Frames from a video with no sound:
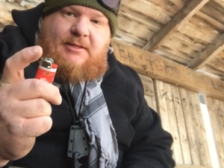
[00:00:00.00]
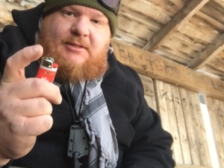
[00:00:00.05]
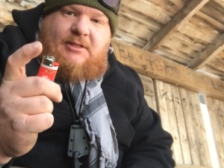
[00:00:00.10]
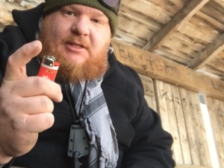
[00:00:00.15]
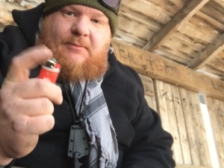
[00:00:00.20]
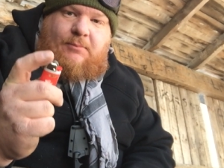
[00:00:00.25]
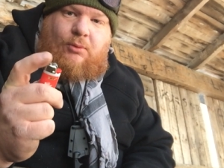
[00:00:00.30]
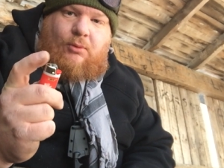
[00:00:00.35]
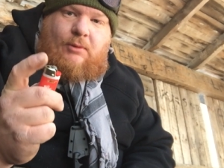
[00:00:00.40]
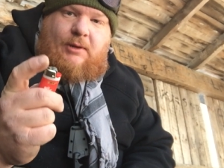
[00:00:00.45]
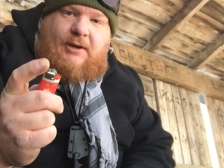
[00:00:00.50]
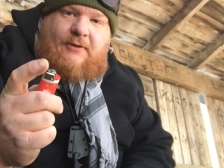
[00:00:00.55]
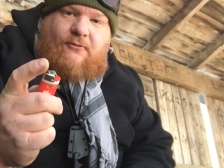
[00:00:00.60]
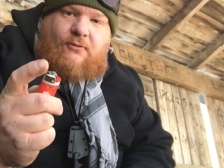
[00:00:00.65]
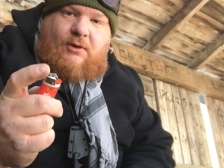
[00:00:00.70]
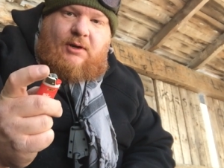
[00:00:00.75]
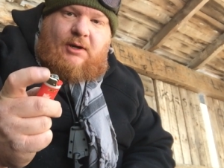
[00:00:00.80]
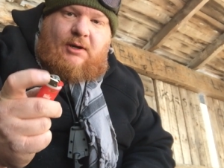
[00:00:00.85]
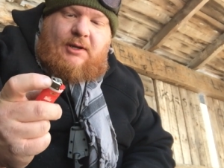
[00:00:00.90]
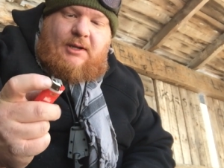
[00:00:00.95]
to the point of
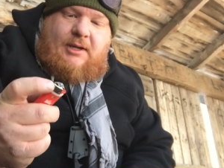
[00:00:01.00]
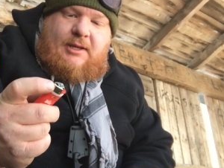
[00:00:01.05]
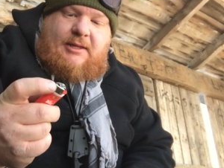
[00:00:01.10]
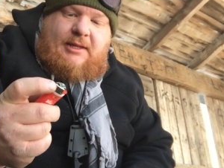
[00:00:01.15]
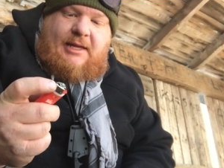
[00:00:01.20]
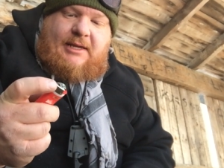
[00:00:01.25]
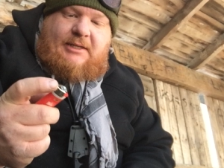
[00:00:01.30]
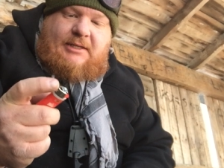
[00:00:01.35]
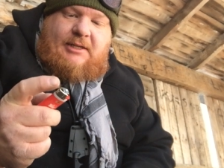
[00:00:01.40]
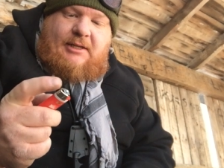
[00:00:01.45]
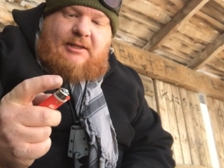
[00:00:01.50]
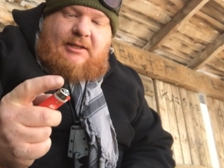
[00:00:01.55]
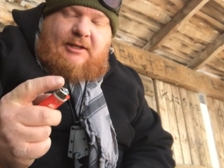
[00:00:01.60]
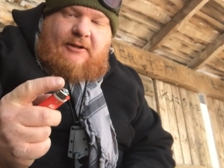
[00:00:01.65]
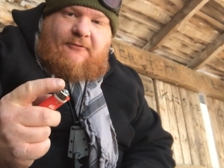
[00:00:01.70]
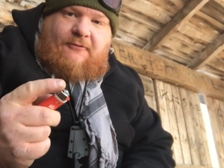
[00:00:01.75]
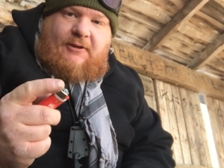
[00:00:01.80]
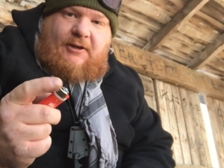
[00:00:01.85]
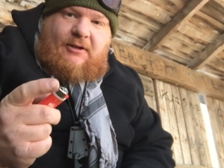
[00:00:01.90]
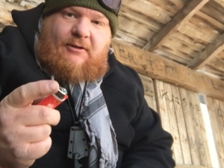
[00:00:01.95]
where that
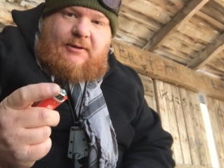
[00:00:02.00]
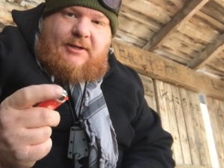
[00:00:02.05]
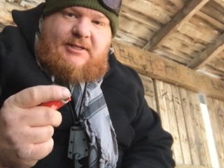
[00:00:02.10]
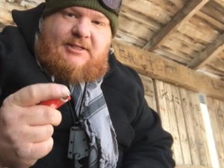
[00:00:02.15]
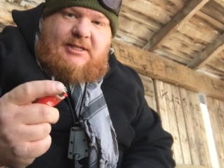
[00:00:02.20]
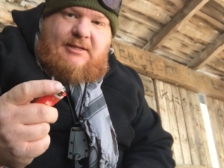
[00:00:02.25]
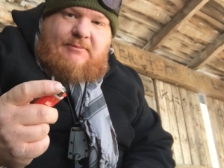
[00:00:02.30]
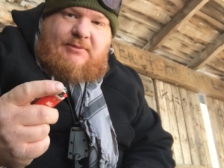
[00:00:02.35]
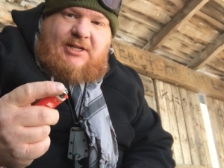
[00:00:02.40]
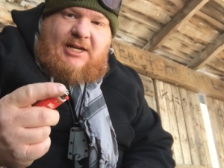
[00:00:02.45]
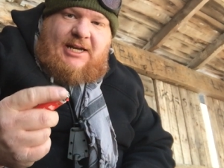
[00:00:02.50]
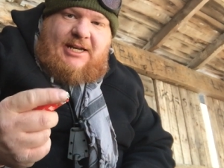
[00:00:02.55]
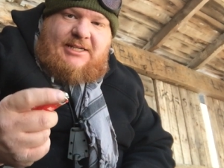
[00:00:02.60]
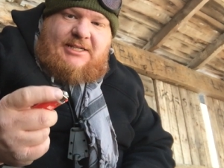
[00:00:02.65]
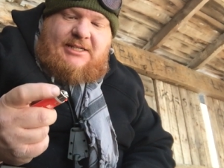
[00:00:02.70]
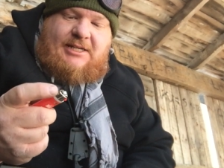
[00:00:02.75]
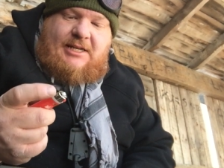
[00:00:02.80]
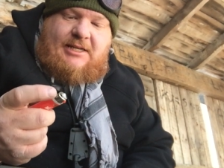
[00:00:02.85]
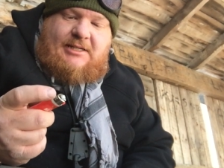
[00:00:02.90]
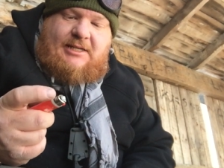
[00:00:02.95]
little ferrocerium
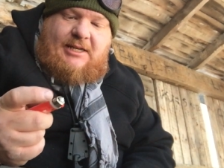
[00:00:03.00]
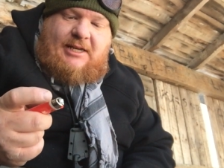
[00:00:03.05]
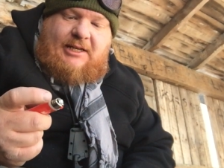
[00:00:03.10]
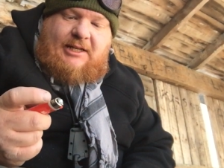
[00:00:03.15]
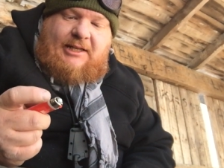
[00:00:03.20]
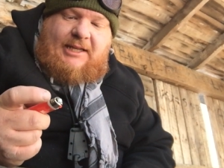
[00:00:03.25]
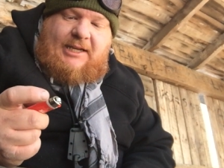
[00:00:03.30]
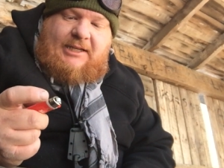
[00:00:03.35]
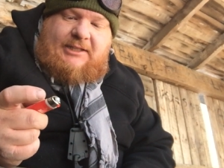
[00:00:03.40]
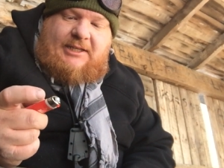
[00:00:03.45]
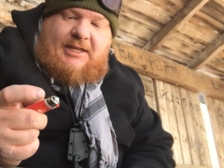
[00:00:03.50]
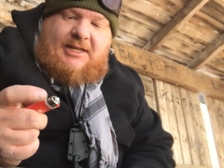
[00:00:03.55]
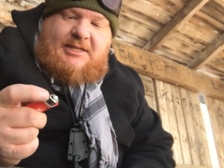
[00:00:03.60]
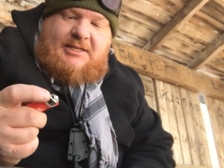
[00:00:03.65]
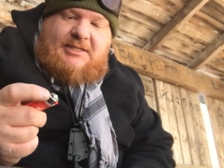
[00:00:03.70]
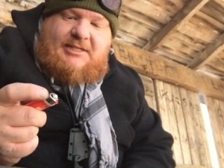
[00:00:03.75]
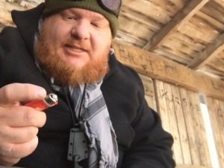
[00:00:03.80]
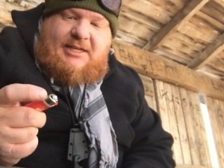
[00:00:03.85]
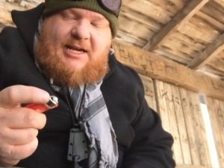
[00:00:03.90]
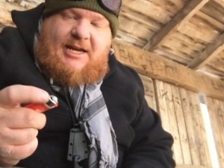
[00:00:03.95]
dust is going to collect
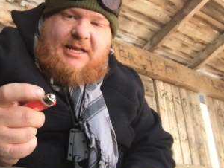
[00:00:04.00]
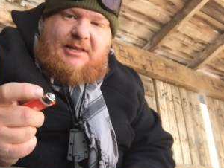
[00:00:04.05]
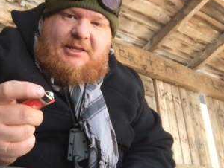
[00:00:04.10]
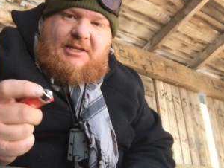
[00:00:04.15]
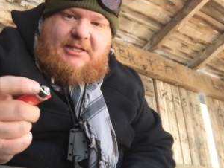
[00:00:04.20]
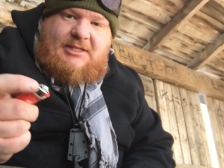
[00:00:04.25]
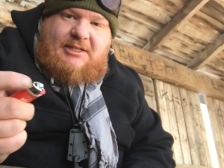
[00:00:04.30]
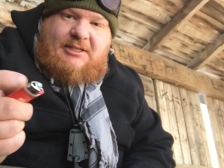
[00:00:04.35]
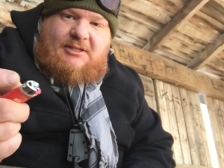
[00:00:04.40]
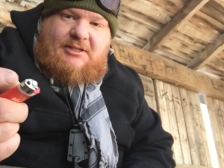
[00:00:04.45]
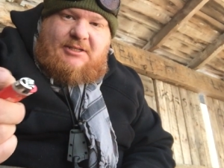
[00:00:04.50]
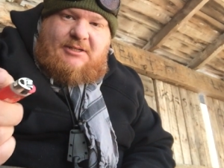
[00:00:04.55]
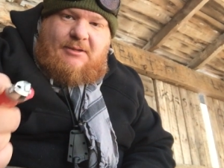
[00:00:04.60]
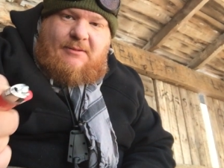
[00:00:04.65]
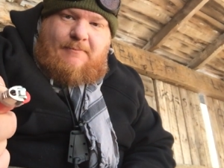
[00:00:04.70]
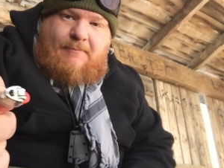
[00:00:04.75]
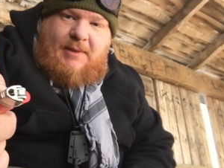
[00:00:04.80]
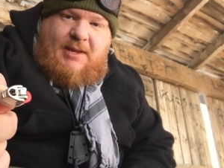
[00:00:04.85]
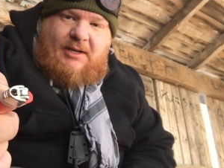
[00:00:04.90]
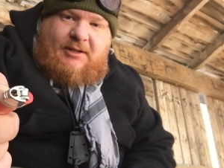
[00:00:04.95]
inside this little
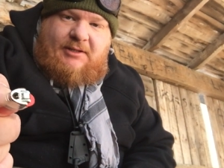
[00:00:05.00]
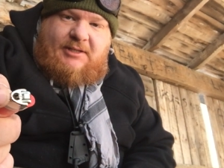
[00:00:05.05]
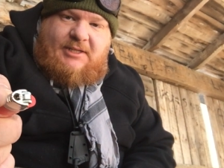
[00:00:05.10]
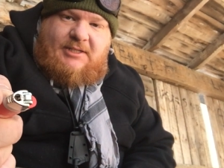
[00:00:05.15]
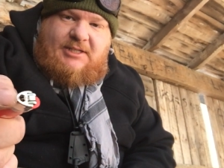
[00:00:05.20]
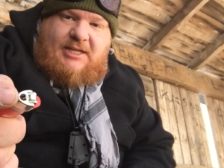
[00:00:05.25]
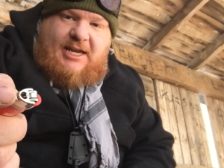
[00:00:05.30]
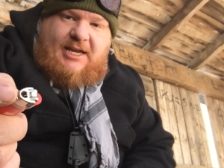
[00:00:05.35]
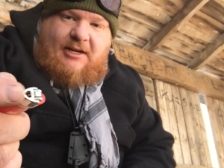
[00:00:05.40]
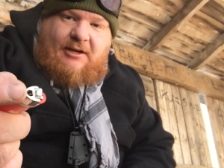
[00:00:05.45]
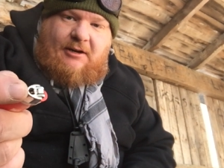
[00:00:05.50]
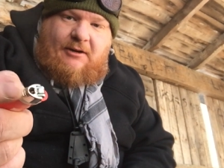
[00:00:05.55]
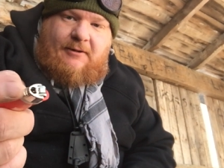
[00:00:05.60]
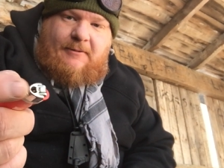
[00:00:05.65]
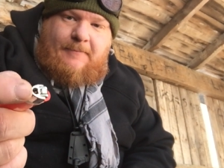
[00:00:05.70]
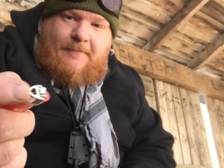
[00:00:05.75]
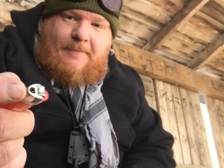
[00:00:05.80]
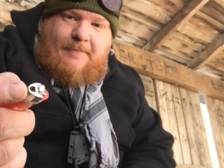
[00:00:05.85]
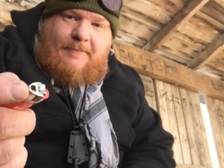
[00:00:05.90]
metal container